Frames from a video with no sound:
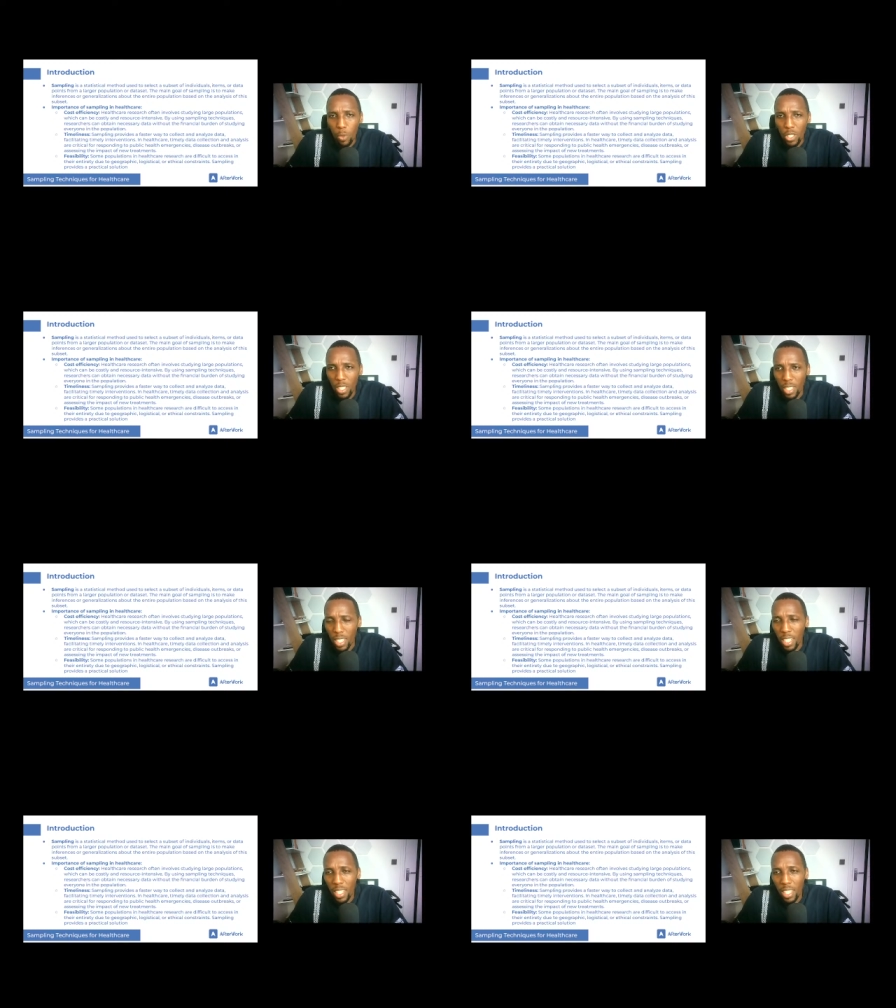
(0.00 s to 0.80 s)
which is a
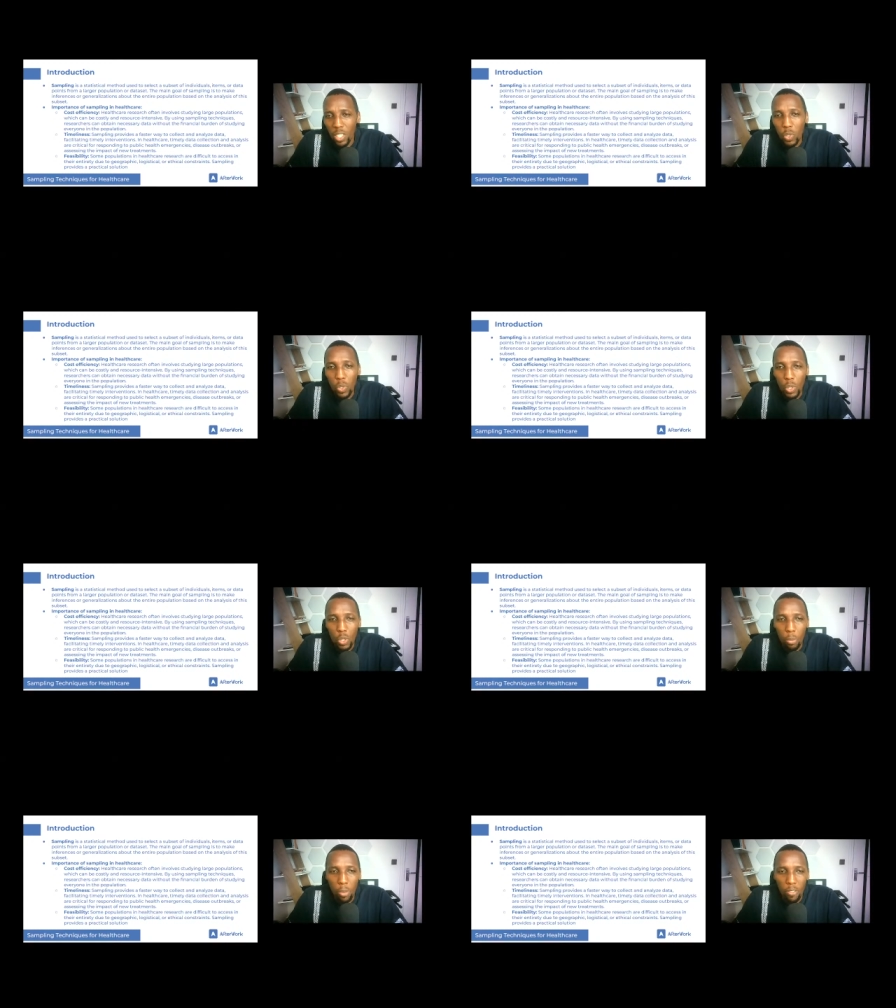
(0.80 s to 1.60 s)
technique that you could
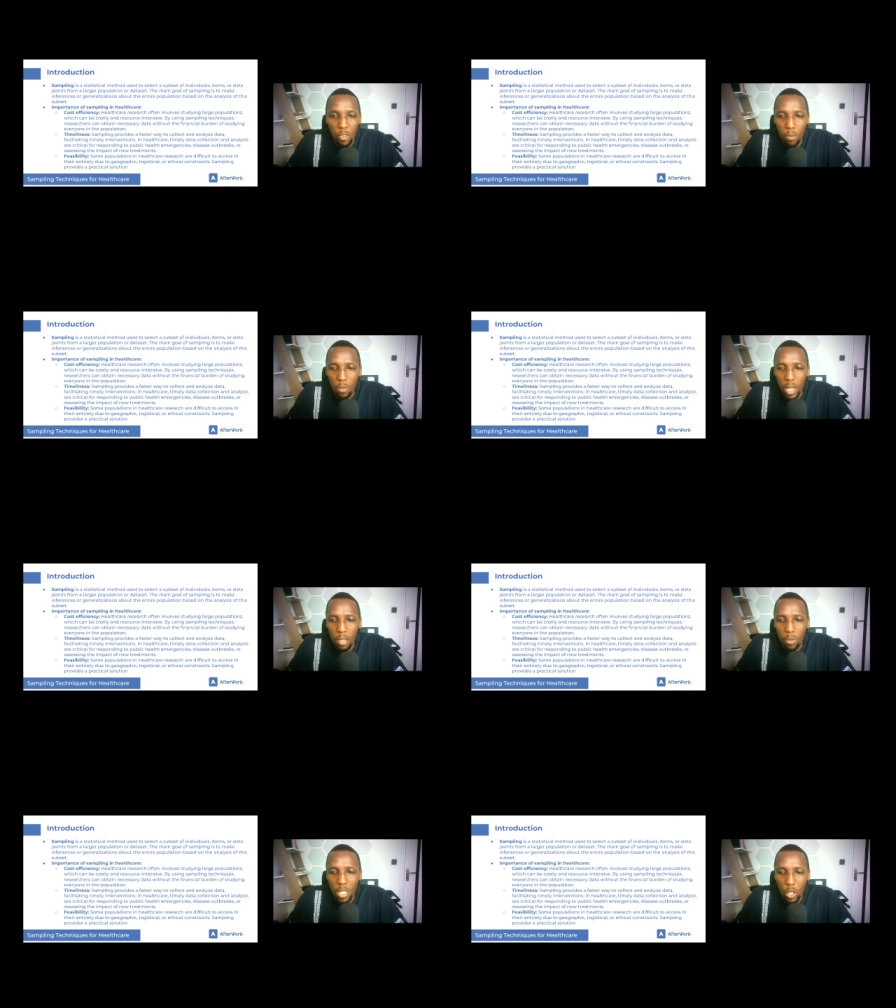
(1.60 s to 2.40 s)
also perform
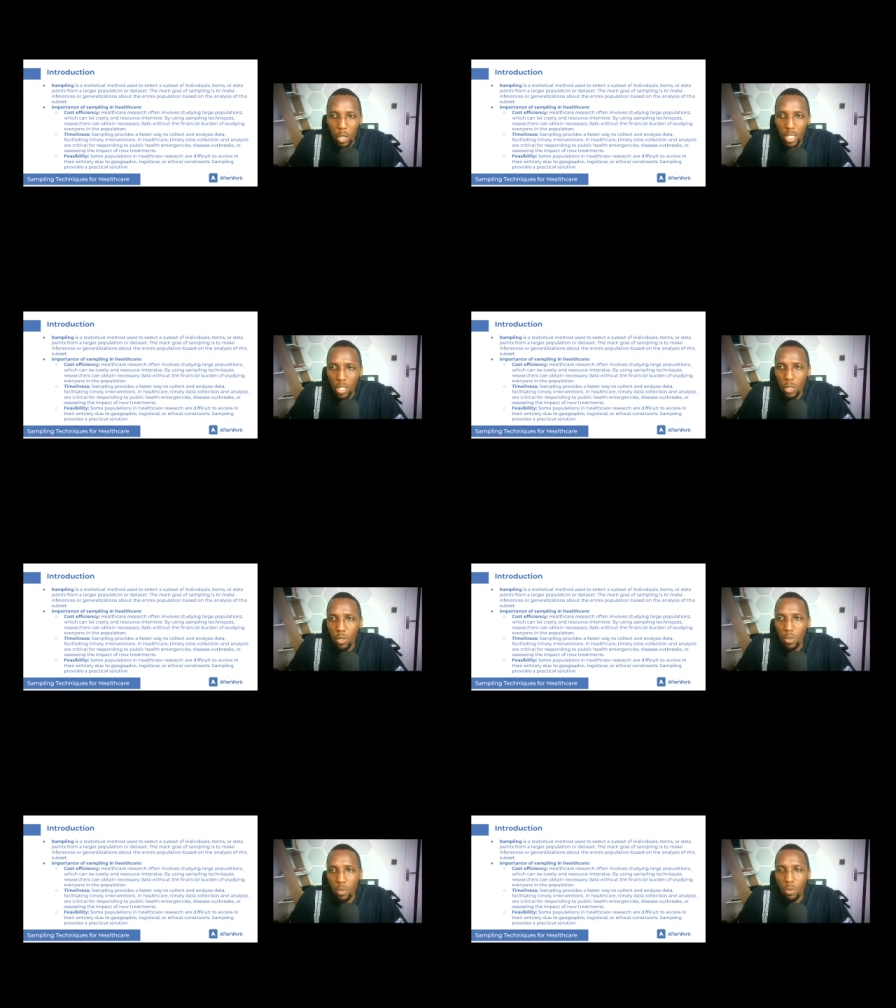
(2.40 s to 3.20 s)
in order
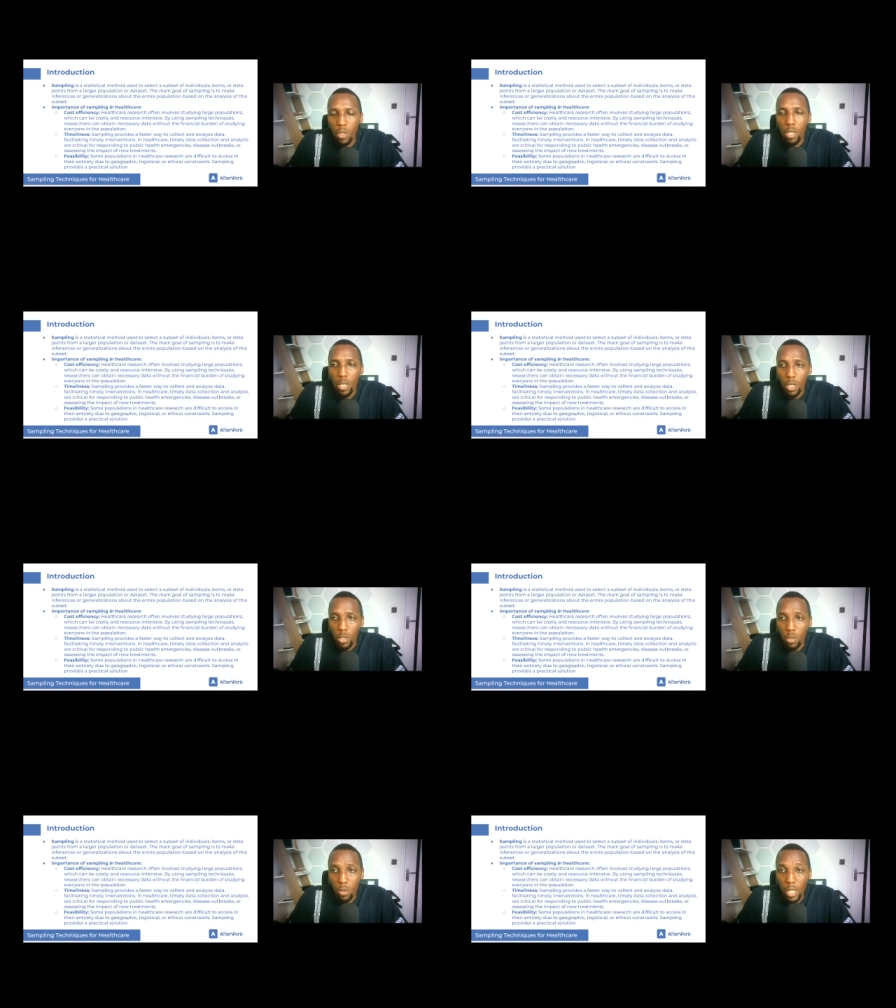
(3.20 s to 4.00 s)
to
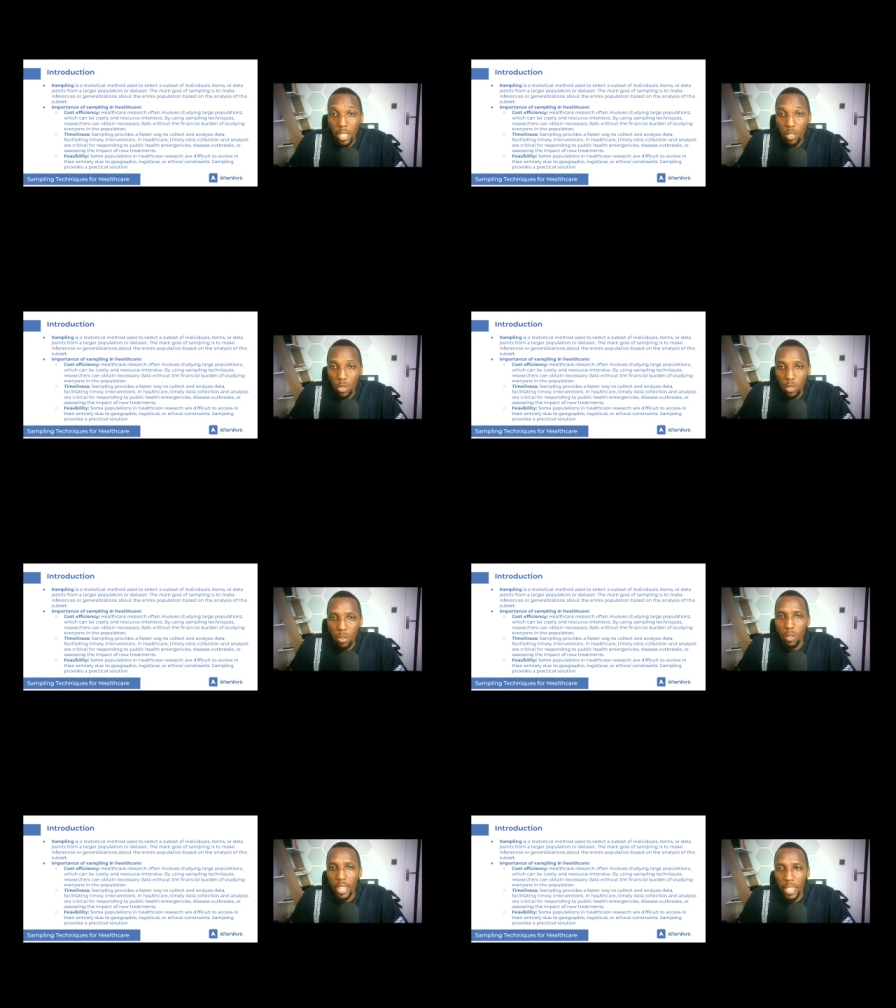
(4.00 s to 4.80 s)
get to,